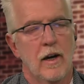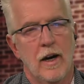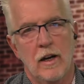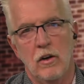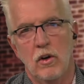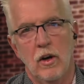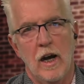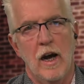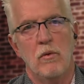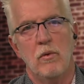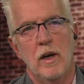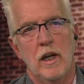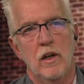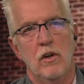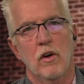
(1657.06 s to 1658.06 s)
I
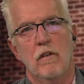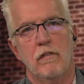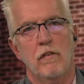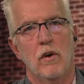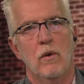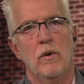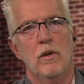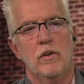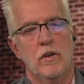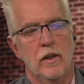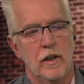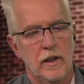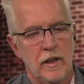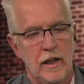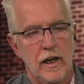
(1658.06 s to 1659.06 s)
really look forward to
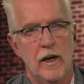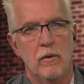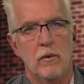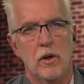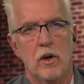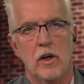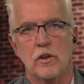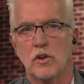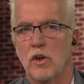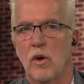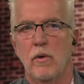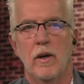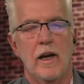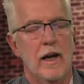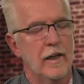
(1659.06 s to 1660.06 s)
the year we're going to
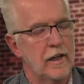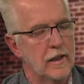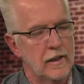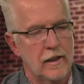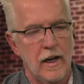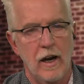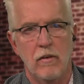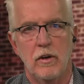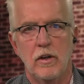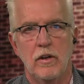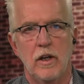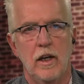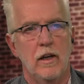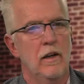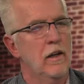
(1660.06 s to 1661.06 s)
show, and I can
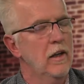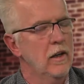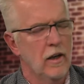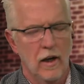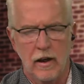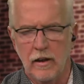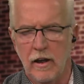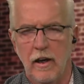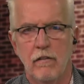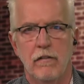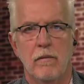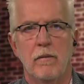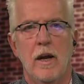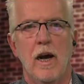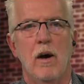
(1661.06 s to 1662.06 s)
guarantee a year
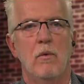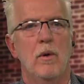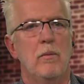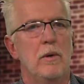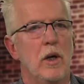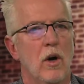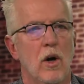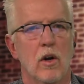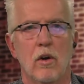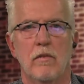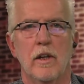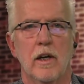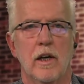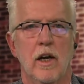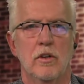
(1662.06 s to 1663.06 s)
from now we'll be all
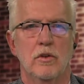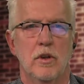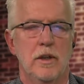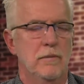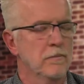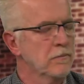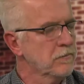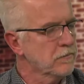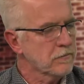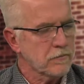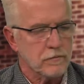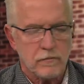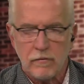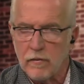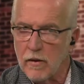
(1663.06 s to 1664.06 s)
over the country.
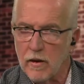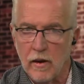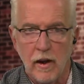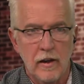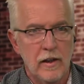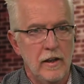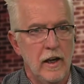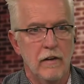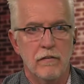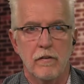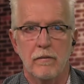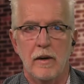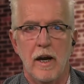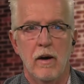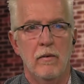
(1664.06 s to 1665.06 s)
A year
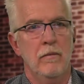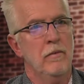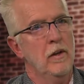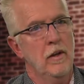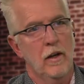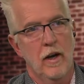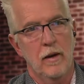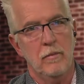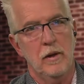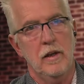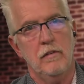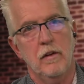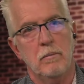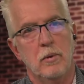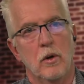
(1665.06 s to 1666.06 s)
from now, I
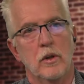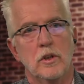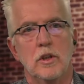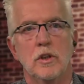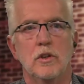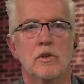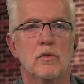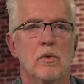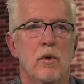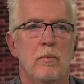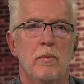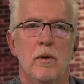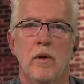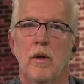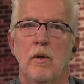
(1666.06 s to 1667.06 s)
believe that Percy's
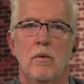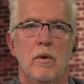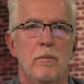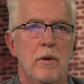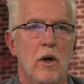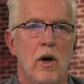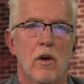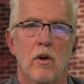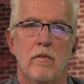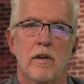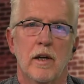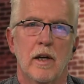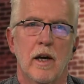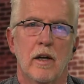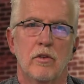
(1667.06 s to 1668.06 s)
group will be all
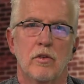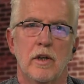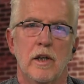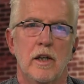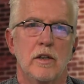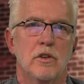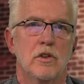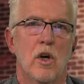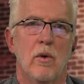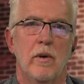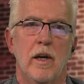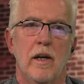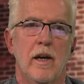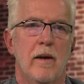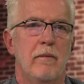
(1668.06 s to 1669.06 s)
over the country. He's going in.